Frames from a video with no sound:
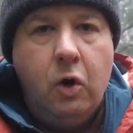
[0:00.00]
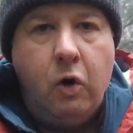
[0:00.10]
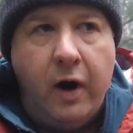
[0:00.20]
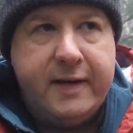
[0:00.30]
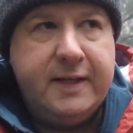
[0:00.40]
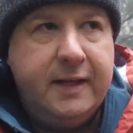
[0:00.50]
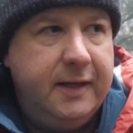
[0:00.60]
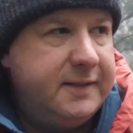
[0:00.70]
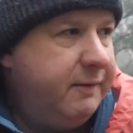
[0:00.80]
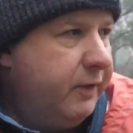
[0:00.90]
All right,
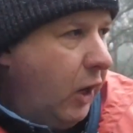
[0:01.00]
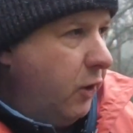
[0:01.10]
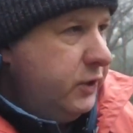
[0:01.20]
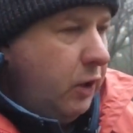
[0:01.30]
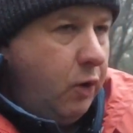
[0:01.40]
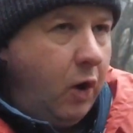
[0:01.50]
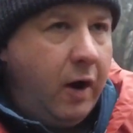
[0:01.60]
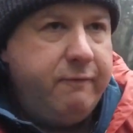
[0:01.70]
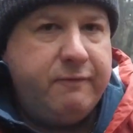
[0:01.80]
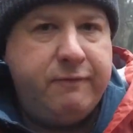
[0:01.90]
let's give it a go. So
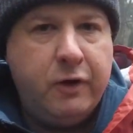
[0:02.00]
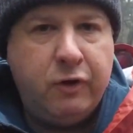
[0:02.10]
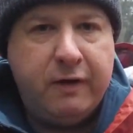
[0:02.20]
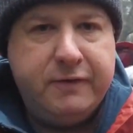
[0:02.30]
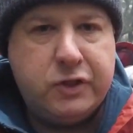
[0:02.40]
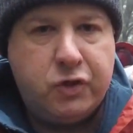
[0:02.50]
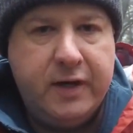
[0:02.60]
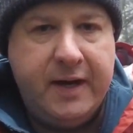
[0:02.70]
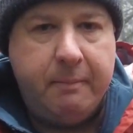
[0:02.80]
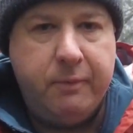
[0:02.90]
I've photographed this
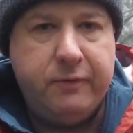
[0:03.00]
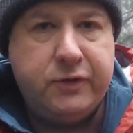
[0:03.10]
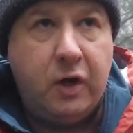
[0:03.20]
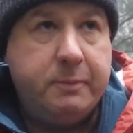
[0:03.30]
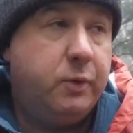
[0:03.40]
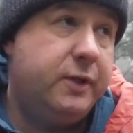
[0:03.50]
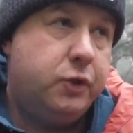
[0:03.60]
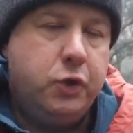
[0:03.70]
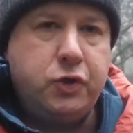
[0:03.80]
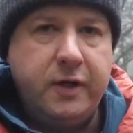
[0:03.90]
tree a number of times, at least
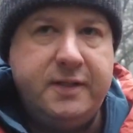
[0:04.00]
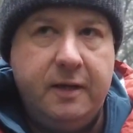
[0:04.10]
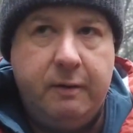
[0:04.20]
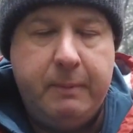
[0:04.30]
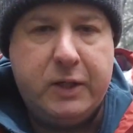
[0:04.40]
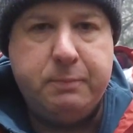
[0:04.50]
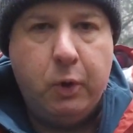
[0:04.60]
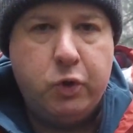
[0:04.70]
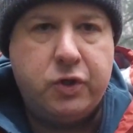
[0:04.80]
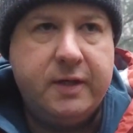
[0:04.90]
two trees. They're beech
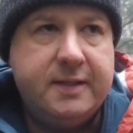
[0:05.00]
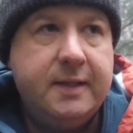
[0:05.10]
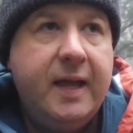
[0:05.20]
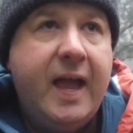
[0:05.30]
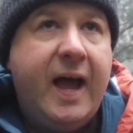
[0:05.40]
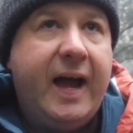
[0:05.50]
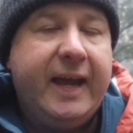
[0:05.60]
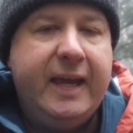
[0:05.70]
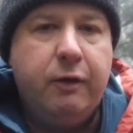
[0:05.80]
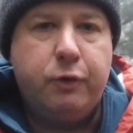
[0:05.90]
myrtle trees
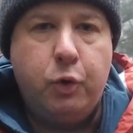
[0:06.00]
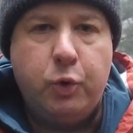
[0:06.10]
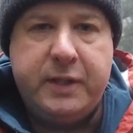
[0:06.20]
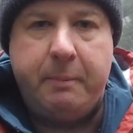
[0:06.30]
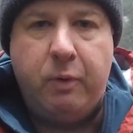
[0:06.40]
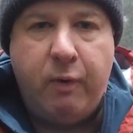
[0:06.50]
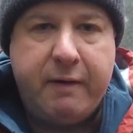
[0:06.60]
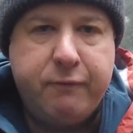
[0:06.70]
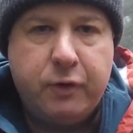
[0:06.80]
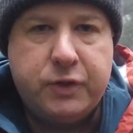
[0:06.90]
here in the cool temperate
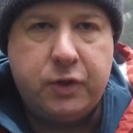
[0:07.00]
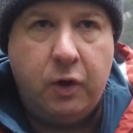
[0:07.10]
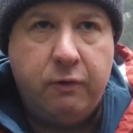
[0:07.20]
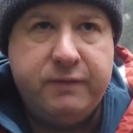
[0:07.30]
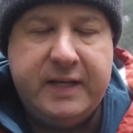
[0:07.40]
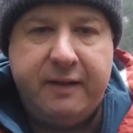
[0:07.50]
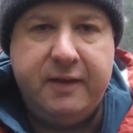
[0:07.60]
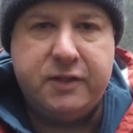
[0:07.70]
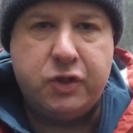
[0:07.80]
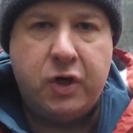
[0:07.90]
rainforest of
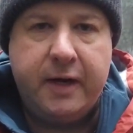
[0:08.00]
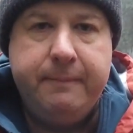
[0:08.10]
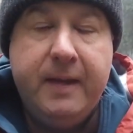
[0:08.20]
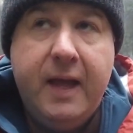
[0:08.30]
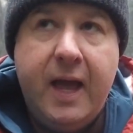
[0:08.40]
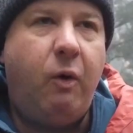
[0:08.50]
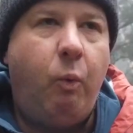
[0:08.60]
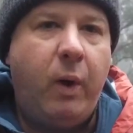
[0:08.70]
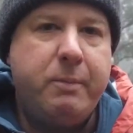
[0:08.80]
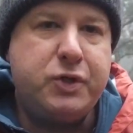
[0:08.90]
Southeast Australia.
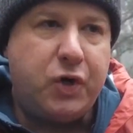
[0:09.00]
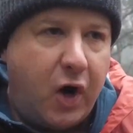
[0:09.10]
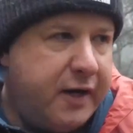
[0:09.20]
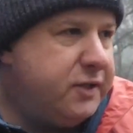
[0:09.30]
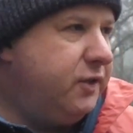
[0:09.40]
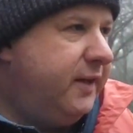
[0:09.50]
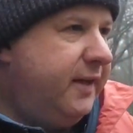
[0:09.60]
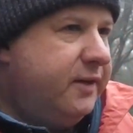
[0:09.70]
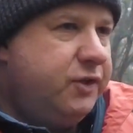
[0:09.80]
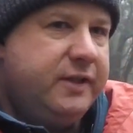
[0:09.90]
What I'm trying to do
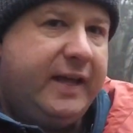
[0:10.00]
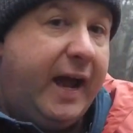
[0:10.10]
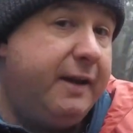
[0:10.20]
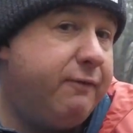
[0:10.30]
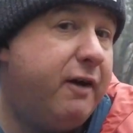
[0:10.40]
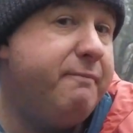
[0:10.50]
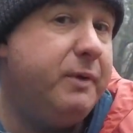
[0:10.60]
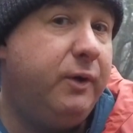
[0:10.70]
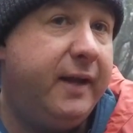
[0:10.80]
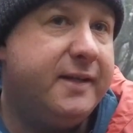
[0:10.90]
here is using the
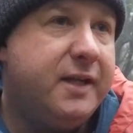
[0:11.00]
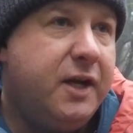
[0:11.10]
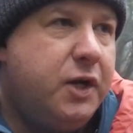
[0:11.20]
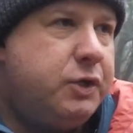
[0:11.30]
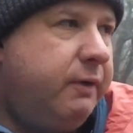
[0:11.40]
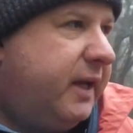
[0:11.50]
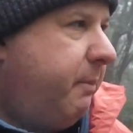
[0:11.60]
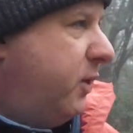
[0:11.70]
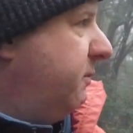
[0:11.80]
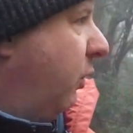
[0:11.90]
85mm lens to really
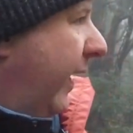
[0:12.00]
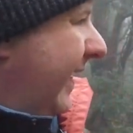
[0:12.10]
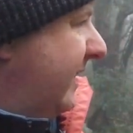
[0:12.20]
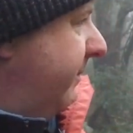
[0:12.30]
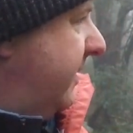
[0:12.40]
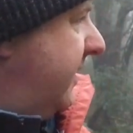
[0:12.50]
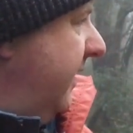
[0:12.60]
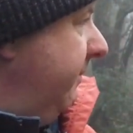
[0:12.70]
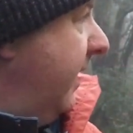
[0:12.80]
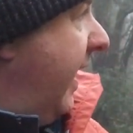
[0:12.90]
compose a more intimate scene.